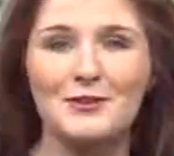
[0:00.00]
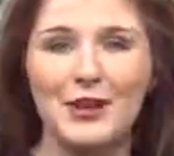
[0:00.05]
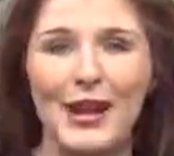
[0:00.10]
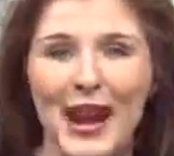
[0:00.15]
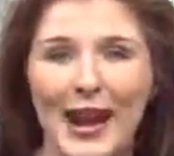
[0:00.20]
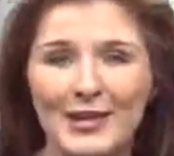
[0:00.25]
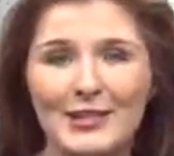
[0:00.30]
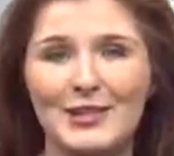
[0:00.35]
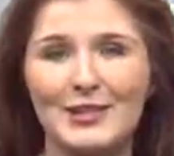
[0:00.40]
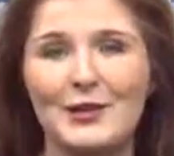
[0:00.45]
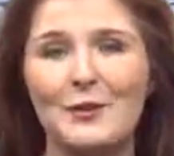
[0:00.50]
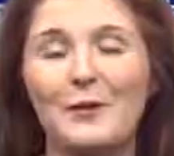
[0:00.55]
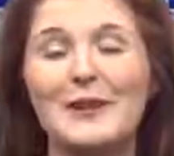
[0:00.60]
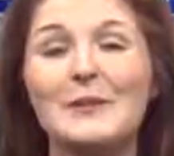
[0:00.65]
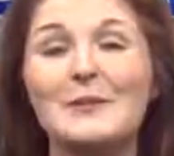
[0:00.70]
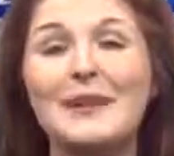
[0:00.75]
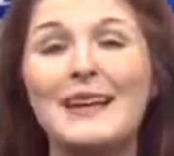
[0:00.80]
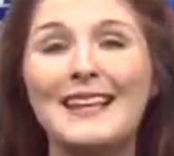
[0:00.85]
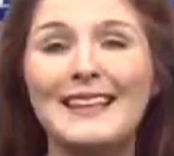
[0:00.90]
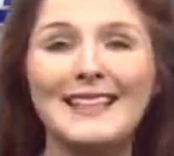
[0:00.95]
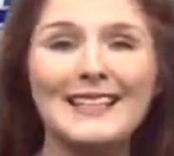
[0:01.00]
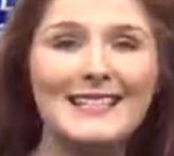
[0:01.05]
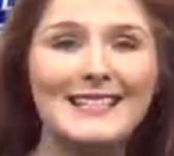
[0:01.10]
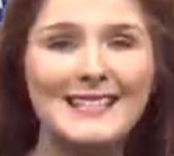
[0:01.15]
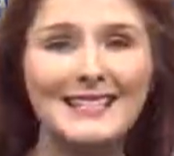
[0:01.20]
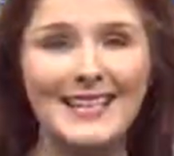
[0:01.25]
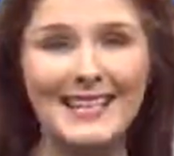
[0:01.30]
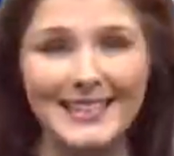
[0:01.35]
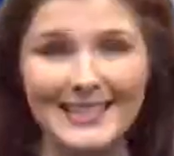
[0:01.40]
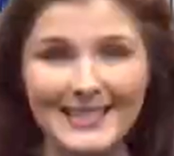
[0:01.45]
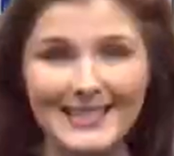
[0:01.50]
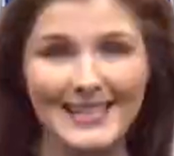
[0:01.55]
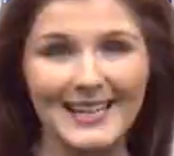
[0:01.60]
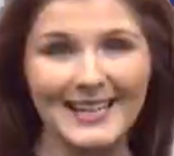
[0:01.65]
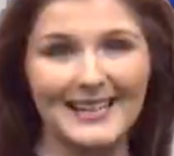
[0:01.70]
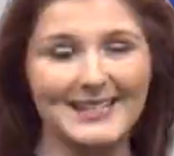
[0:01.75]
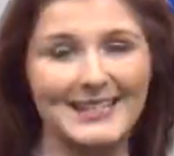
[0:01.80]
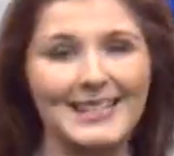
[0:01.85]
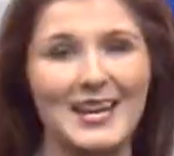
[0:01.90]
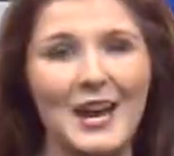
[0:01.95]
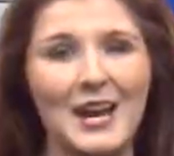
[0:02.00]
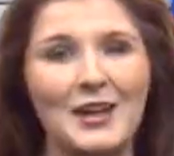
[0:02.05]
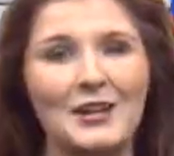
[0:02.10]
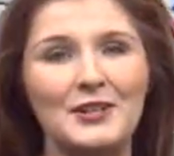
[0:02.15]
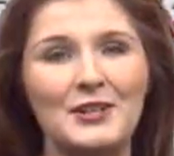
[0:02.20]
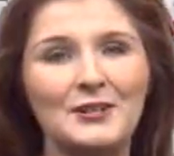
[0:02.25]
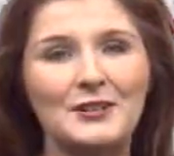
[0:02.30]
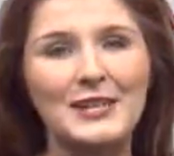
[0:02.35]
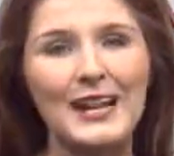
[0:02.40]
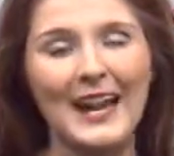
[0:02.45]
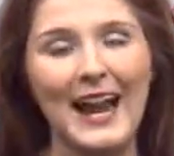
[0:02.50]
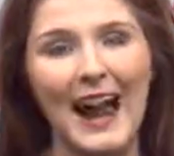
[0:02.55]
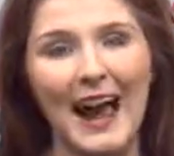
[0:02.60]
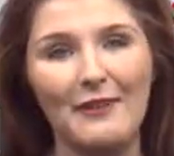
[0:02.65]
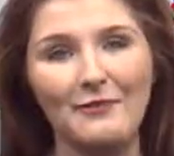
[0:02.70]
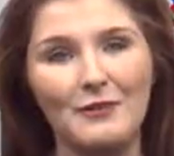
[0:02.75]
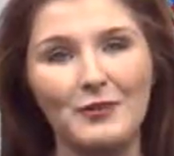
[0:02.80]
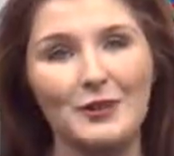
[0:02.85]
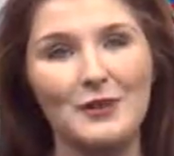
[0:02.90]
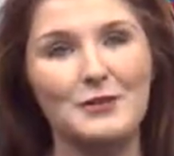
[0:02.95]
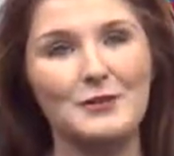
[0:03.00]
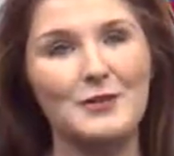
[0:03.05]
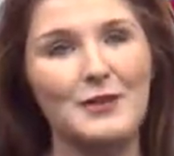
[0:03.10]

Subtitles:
are actually going to be in the 60s Tuesday afternoon.